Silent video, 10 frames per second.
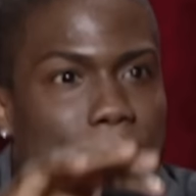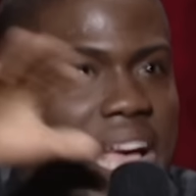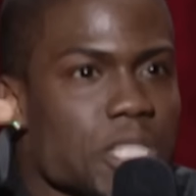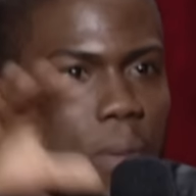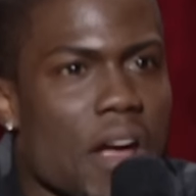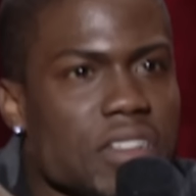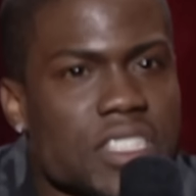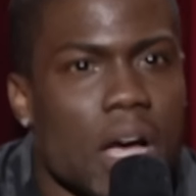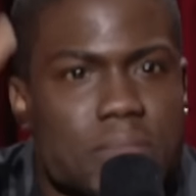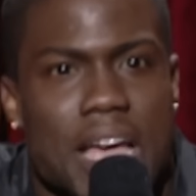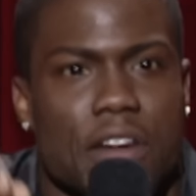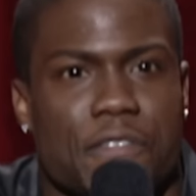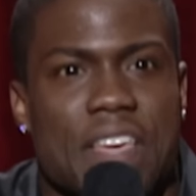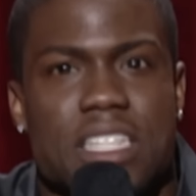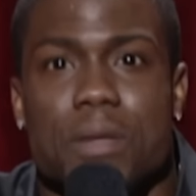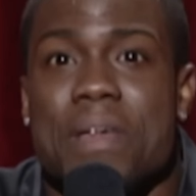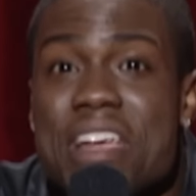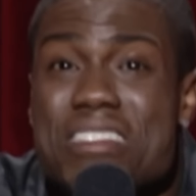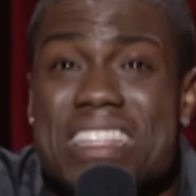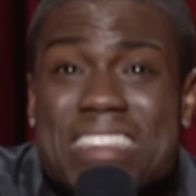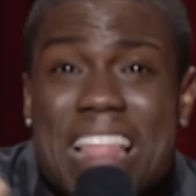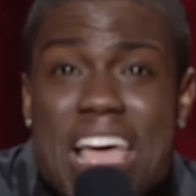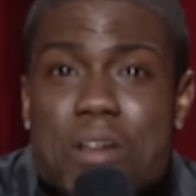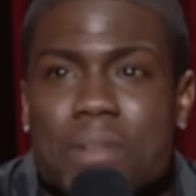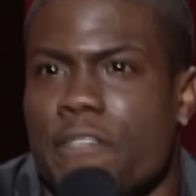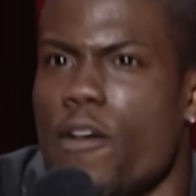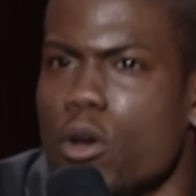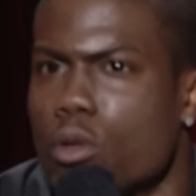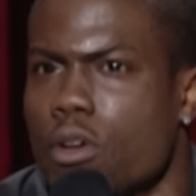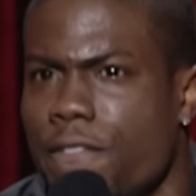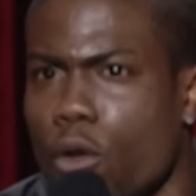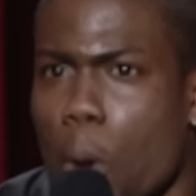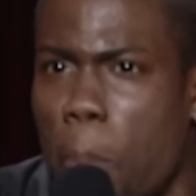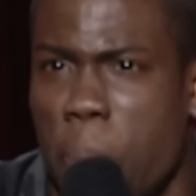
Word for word: bakes brownies, comes out and feeds him. Here, does he like them? They fall them on the floor.